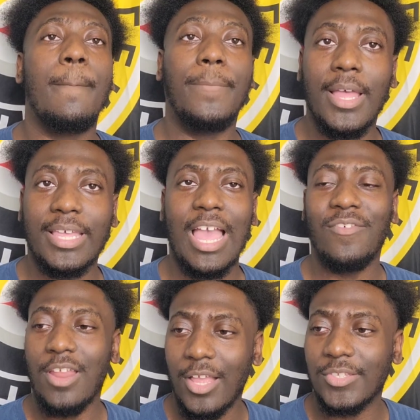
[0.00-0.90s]
But
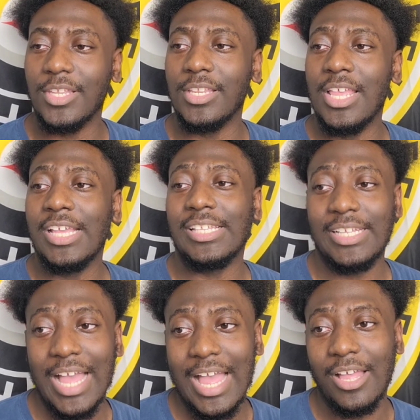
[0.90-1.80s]
Calvin Austin is a
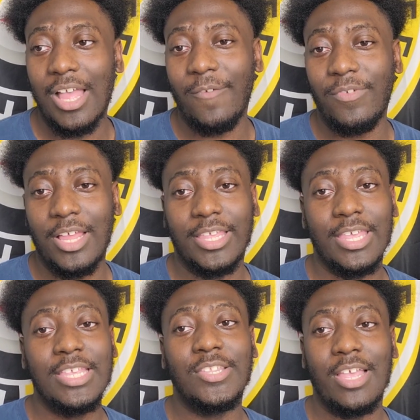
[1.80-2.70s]
guy, I feel like
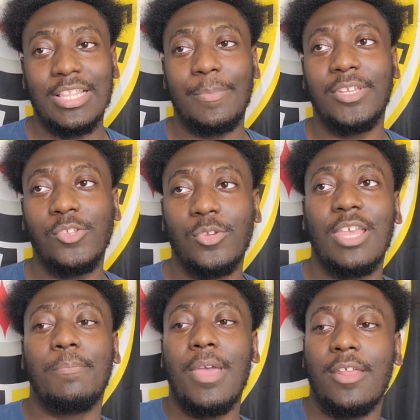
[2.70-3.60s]
he still has a lot of potential to
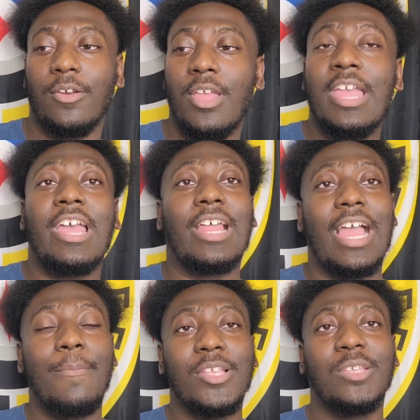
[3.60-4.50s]
get better. Like
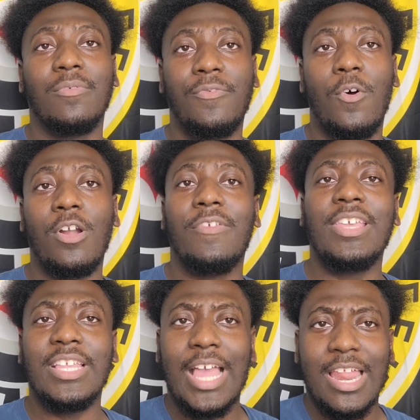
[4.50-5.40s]
I mentioned before, if he
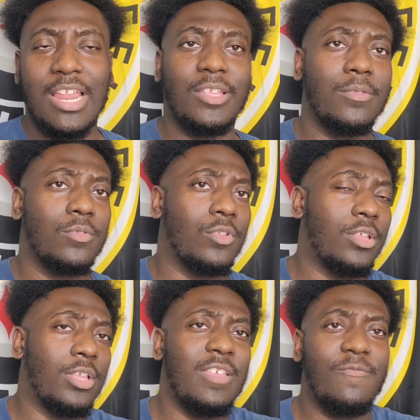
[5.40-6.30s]
can kind of
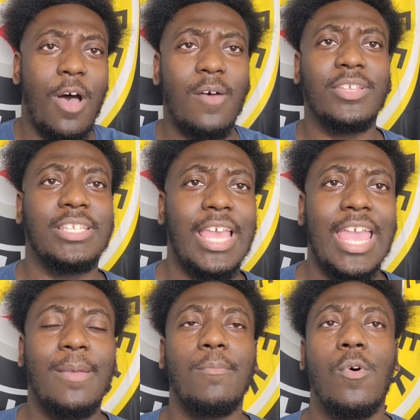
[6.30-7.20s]
evolve his
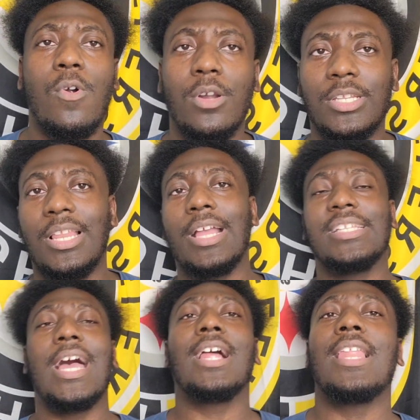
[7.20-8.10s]
game more to like a
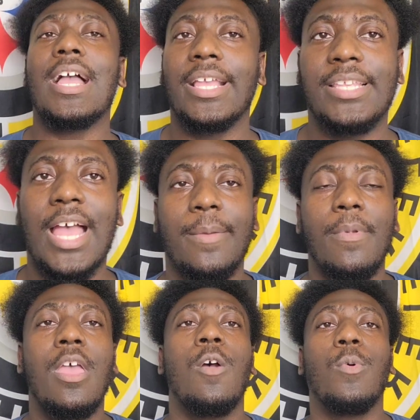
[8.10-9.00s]
Tyler Lockett type,
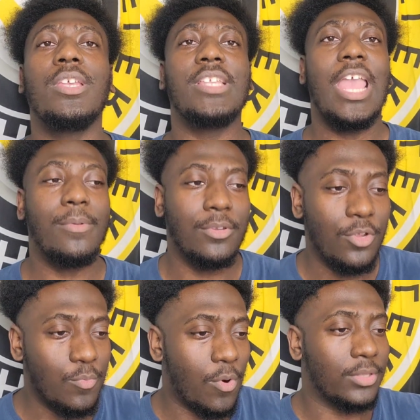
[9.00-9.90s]
where he's able to
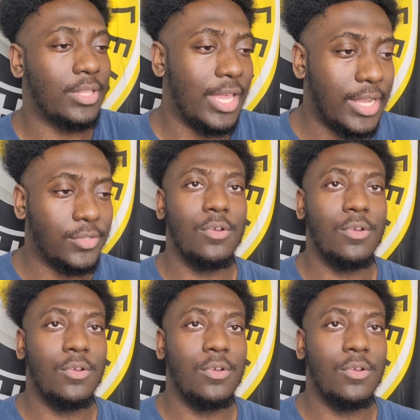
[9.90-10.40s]
do more things. Of